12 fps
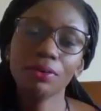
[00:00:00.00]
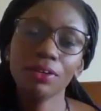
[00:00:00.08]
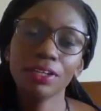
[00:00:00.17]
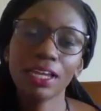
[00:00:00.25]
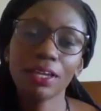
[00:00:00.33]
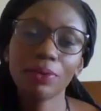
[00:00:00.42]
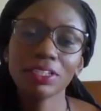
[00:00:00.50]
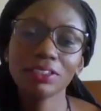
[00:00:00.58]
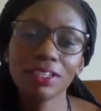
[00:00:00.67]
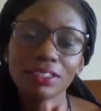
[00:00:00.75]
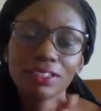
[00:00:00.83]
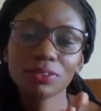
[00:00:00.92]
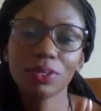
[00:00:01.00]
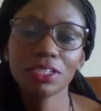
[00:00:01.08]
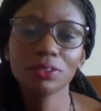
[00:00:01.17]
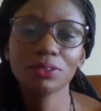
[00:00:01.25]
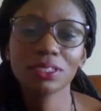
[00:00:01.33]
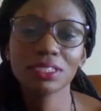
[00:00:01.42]
God, I just
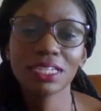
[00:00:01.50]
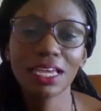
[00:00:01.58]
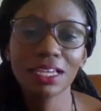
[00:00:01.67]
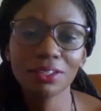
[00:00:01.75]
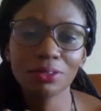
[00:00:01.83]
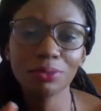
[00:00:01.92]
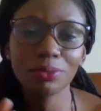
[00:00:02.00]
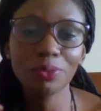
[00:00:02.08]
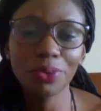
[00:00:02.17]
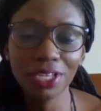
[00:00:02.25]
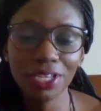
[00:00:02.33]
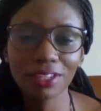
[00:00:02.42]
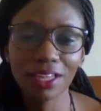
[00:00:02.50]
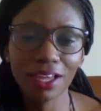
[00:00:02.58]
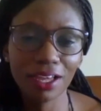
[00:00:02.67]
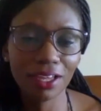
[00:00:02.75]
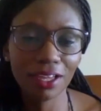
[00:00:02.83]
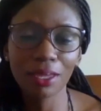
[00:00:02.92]
wanted to say you win
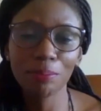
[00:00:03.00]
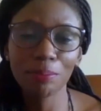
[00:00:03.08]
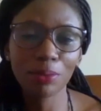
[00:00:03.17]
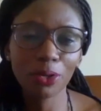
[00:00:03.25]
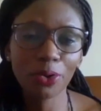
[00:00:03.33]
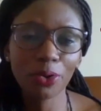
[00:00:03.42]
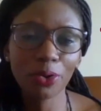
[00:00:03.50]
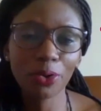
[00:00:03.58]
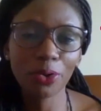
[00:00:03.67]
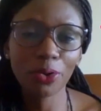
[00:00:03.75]
the employer